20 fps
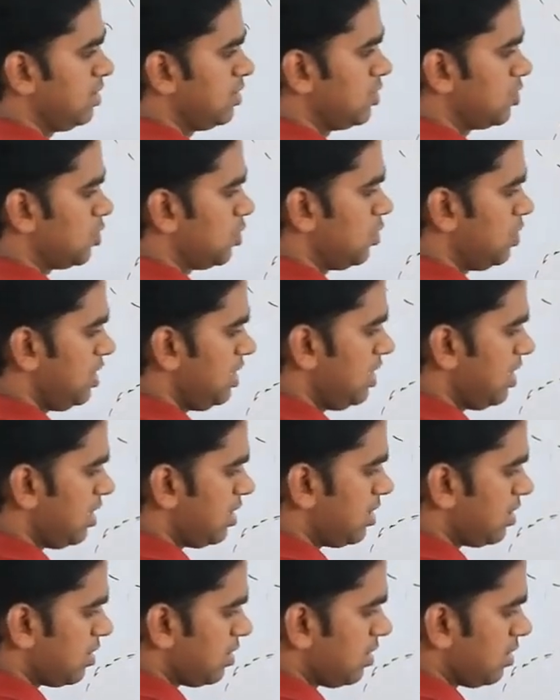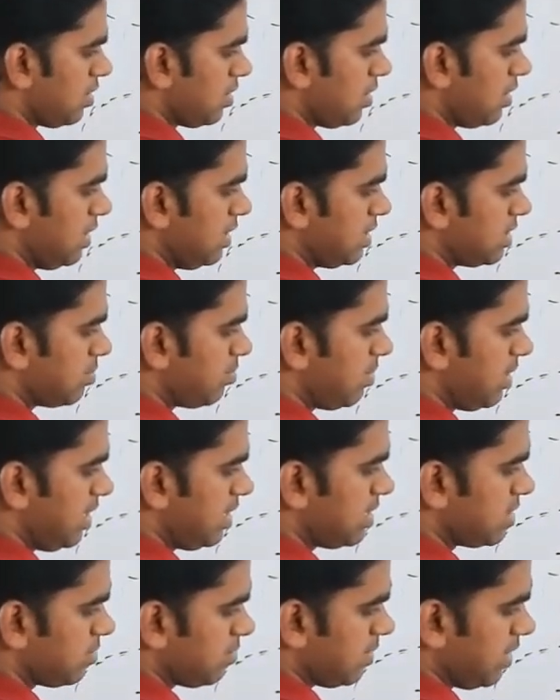So here
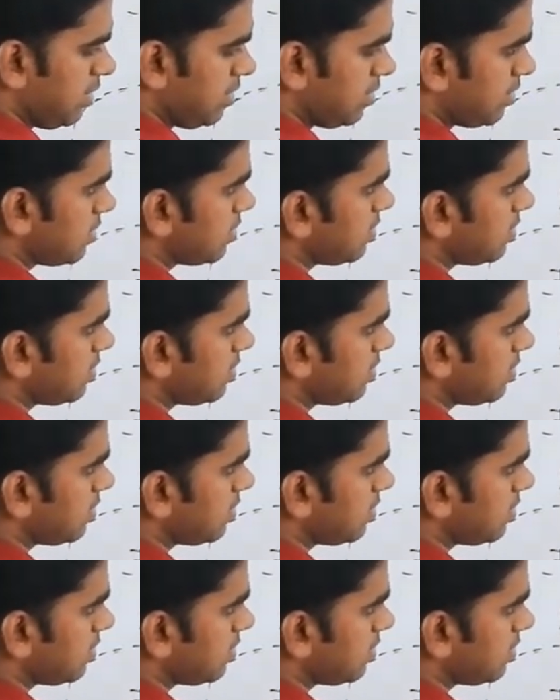displacement.